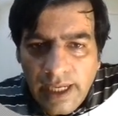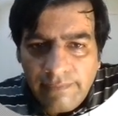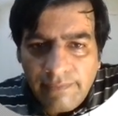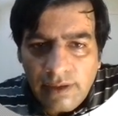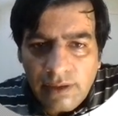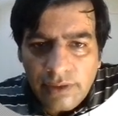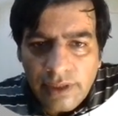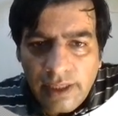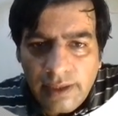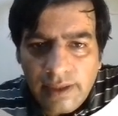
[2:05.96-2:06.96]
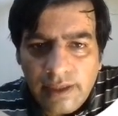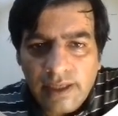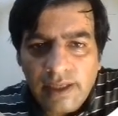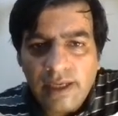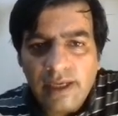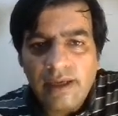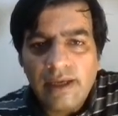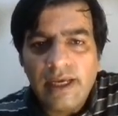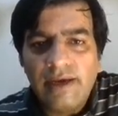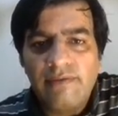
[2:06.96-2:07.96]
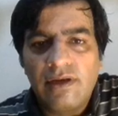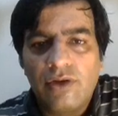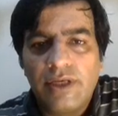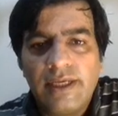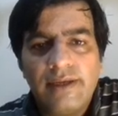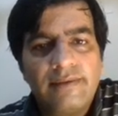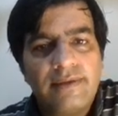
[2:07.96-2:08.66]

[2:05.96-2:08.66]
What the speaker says: Abalone. Abalone.